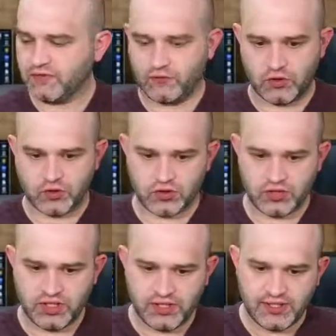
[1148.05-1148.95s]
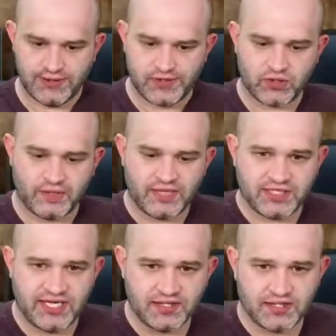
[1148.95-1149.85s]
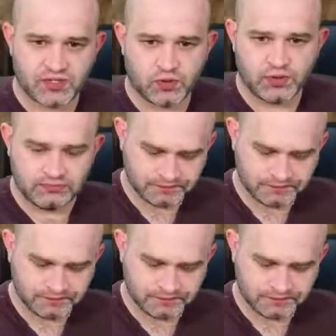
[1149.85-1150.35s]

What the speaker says: forestry. So I'm going to take this one.